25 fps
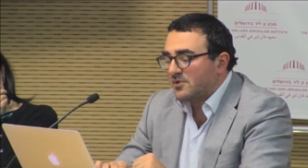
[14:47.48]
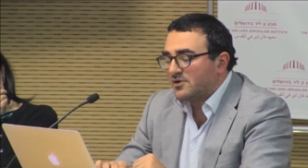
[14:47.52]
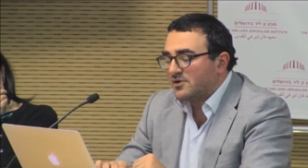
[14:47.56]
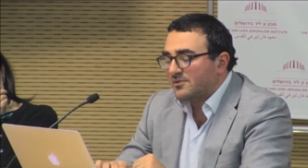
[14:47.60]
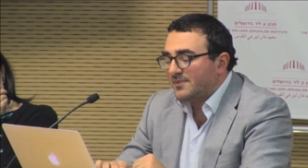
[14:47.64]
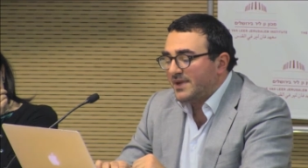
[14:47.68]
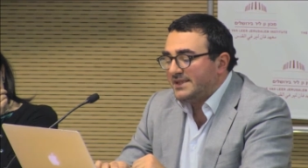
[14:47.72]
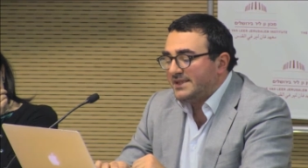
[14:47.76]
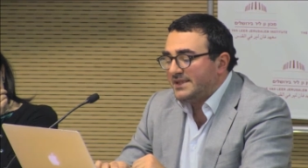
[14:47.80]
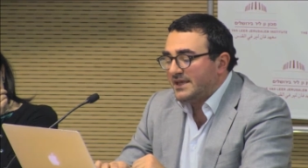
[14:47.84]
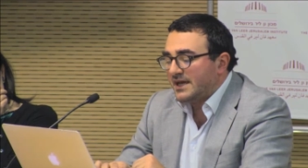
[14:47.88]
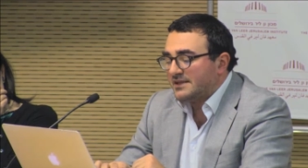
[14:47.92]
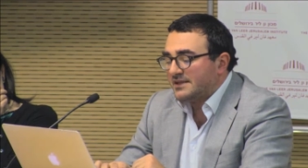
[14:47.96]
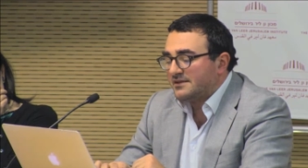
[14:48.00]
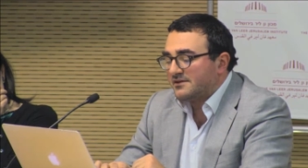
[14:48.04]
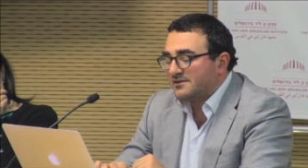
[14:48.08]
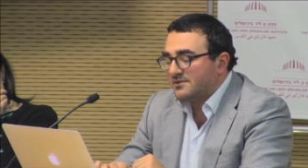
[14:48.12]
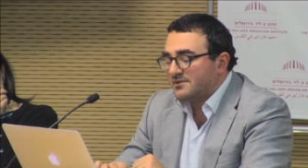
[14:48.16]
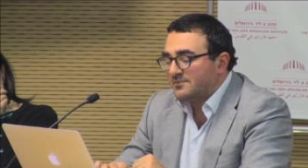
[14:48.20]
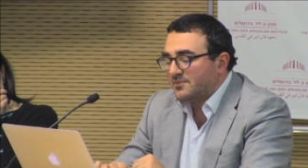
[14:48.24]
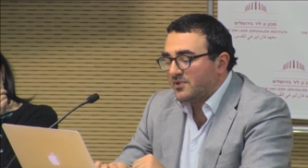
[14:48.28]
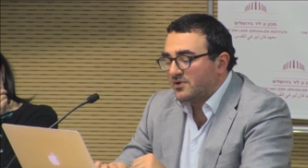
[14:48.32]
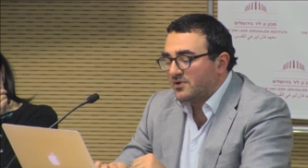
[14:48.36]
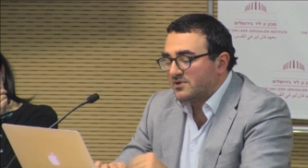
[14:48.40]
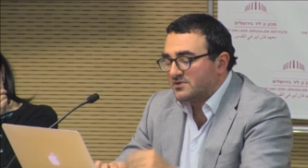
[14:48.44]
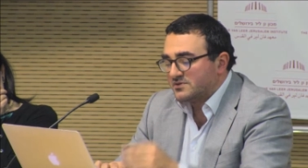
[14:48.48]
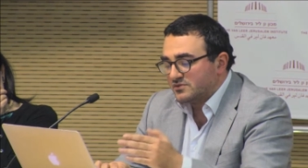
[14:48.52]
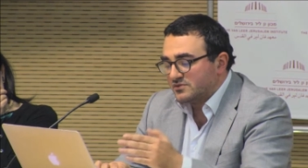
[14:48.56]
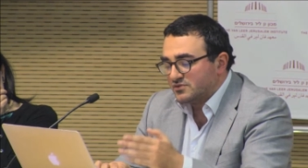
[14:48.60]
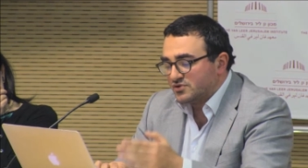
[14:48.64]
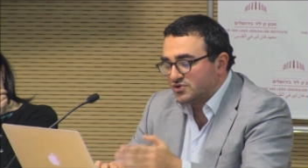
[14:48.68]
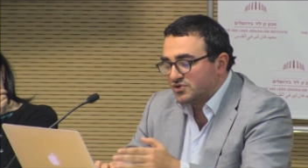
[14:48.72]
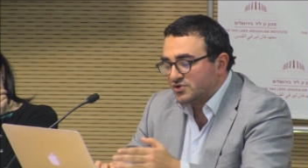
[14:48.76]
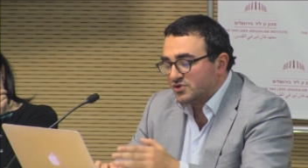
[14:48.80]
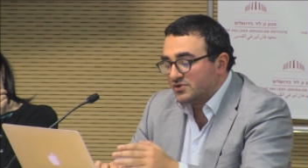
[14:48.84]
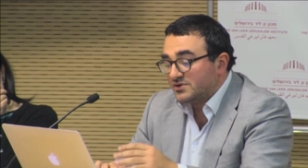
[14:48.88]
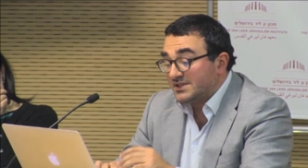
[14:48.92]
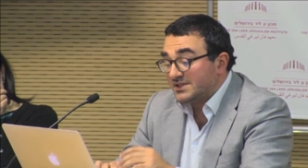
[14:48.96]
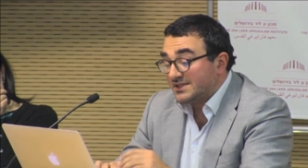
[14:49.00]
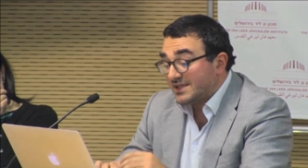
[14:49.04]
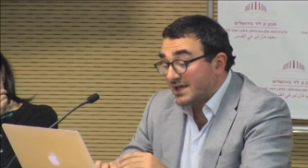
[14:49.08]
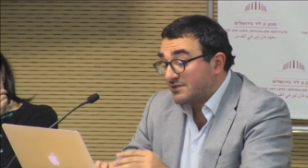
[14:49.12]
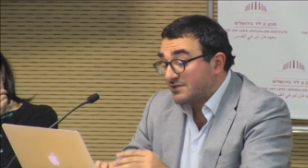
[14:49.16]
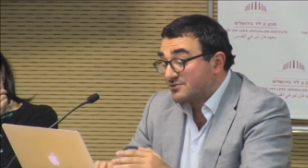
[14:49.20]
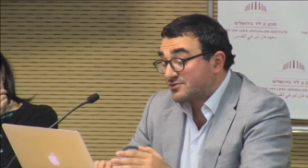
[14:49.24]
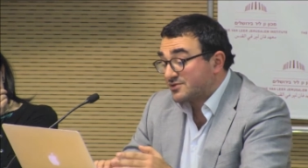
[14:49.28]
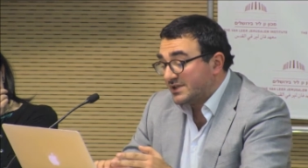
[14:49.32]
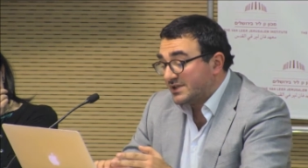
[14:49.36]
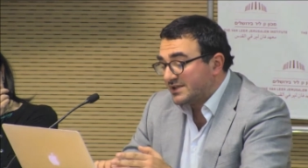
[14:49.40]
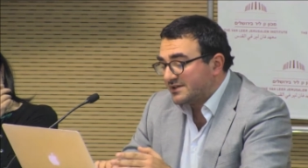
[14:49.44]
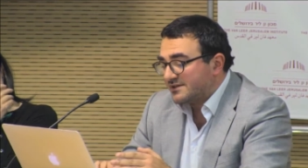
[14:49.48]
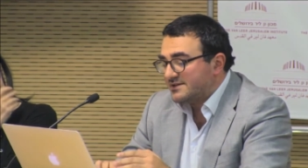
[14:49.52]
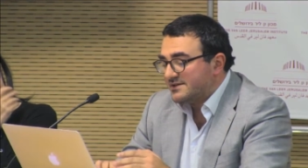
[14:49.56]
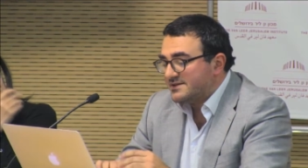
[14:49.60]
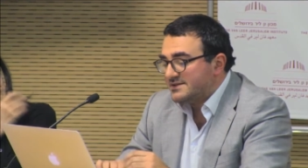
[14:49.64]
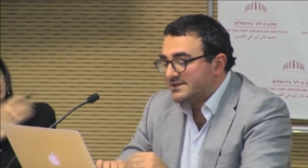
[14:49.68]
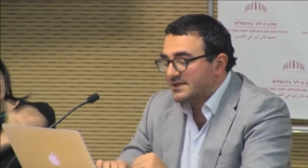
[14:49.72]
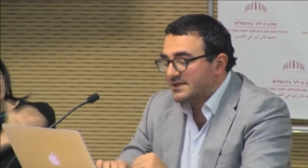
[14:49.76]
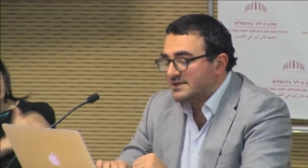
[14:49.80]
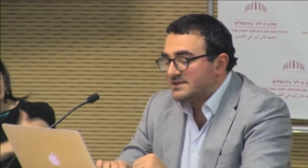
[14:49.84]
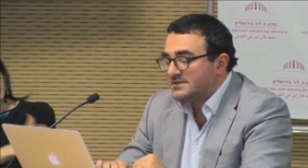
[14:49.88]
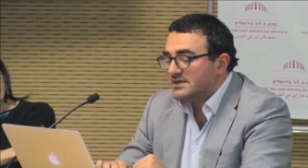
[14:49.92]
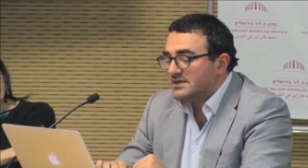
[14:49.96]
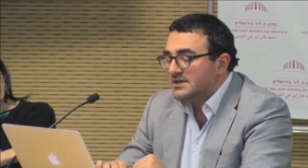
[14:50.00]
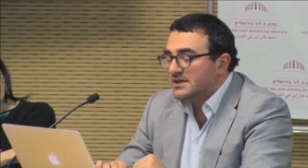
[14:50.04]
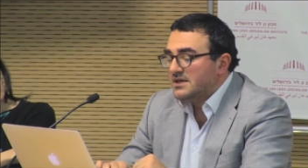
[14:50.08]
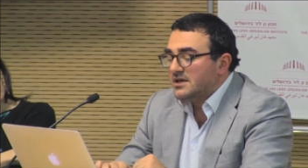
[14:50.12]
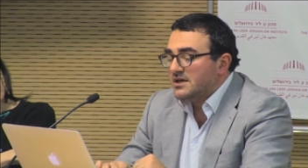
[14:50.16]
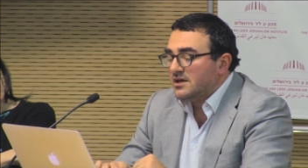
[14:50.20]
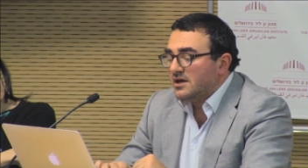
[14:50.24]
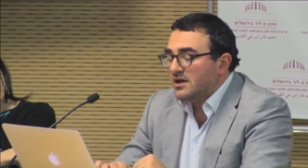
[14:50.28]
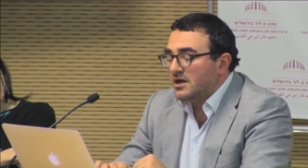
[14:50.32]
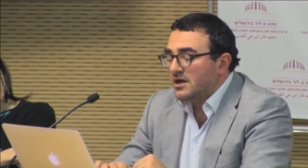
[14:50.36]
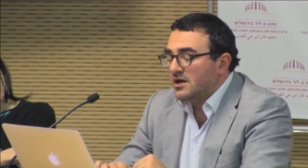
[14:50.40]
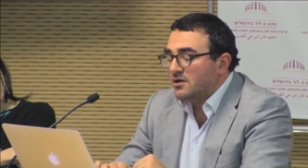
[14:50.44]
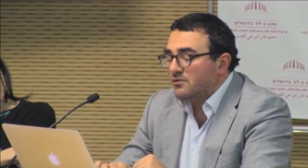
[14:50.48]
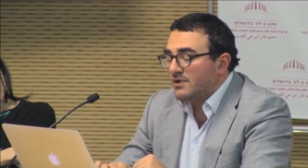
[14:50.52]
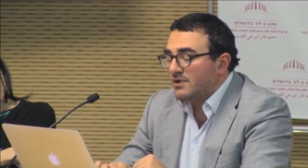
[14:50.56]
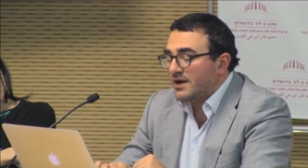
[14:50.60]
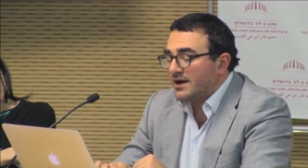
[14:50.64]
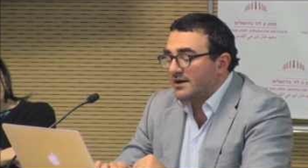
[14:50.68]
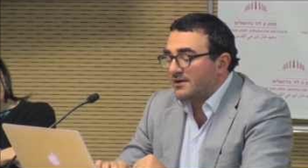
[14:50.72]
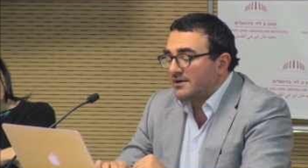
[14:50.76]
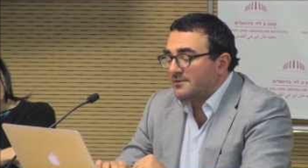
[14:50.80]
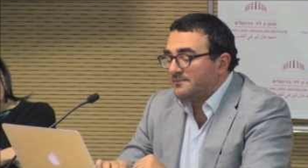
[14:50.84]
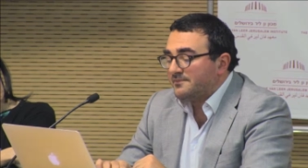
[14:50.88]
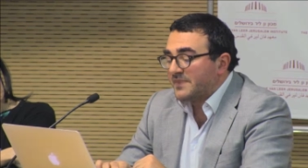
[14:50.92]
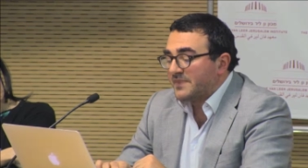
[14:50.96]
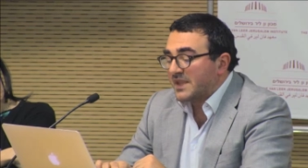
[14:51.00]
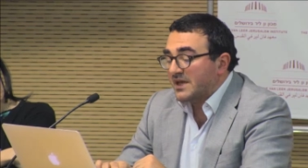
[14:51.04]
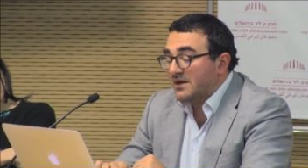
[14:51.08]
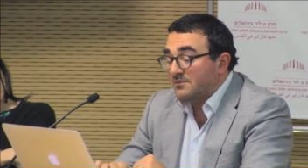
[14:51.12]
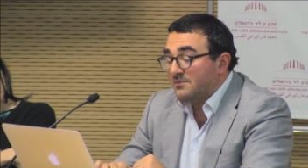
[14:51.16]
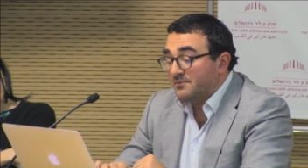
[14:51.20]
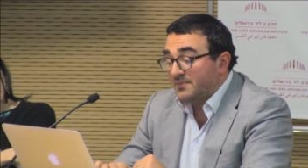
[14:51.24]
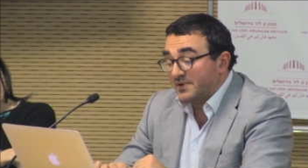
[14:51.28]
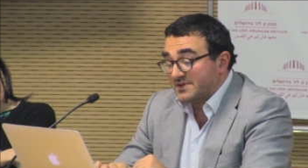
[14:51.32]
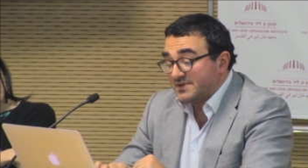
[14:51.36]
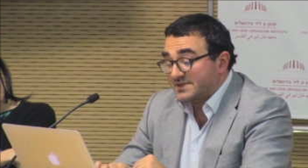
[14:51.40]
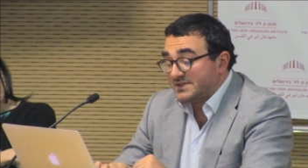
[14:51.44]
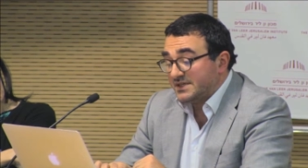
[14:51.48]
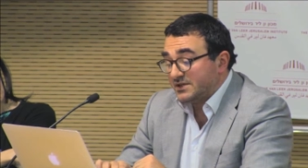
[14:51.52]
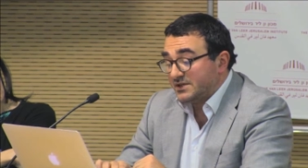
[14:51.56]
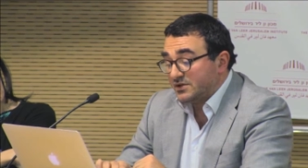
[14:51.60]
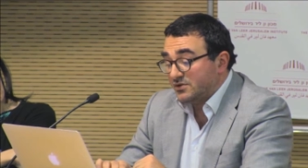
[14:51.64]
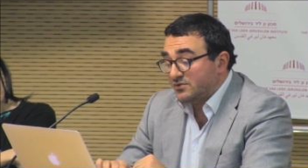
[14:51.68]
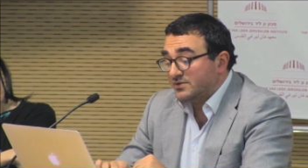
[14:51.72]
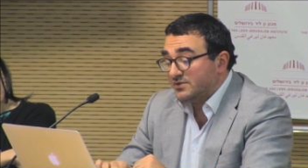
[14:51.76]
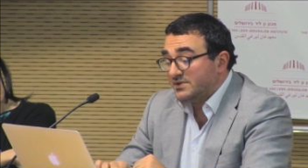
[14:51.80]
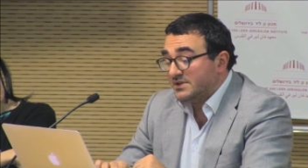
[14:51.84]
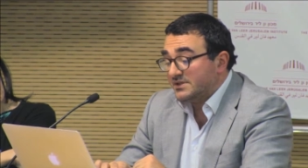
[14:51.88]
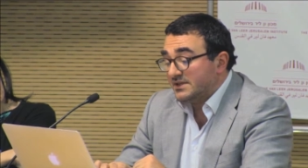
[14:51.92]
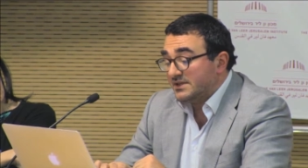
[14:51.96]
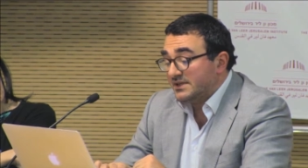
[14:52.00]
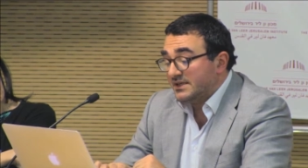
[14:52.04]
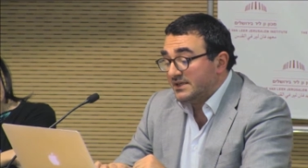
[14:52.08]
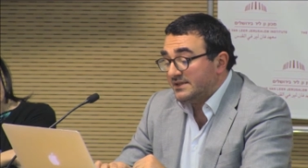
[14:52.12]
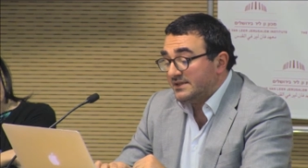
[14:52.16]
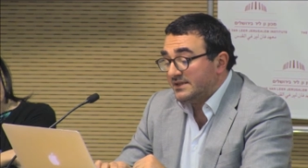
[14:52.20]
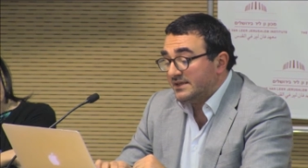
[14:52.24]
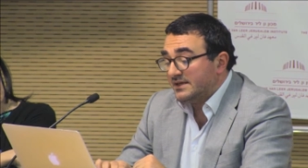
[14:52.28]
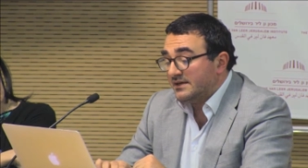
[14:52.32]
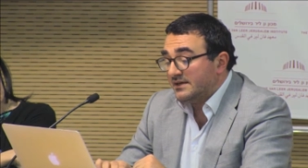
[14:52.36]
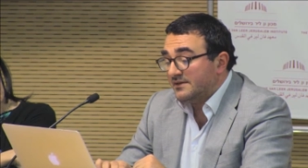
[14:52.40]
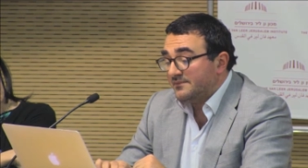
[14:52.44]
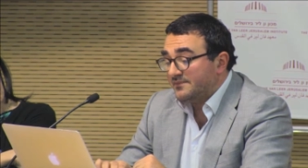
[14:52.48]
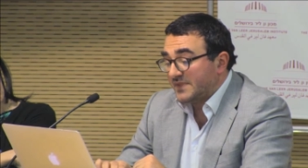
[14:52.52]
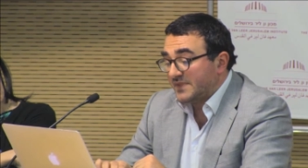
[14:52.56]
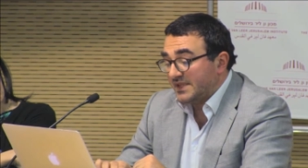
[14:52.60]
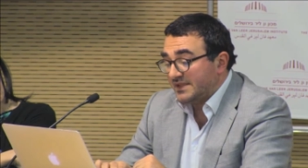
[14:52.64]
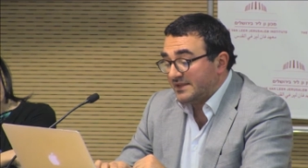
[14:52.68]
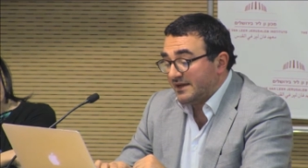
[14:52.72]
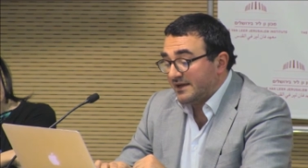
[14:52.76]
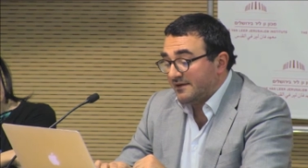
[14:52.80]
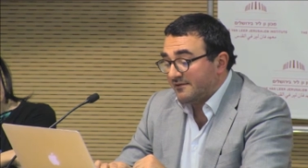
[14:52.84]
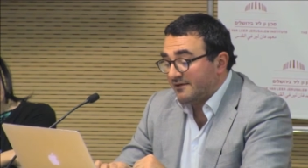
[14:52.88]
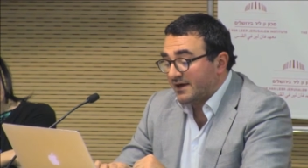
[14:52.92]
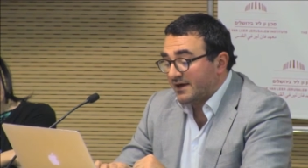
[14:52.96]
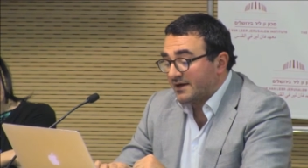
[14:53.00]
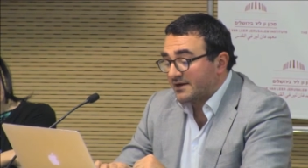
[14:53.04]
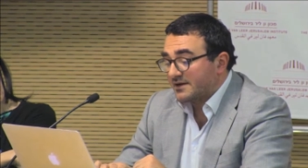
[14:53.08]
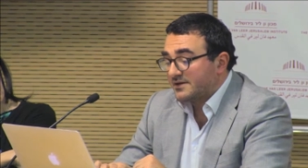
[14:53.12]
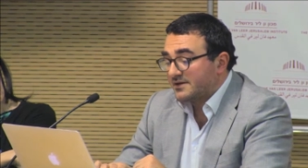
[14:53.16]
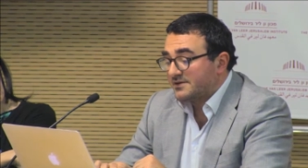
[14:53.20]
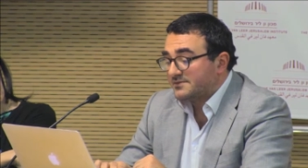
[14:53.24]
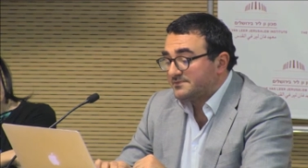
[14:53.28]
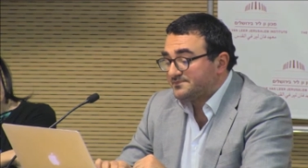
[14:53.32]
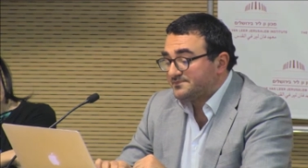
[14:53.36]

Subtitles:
among many other reports, to show that actually Christians were persecuted in Iraq.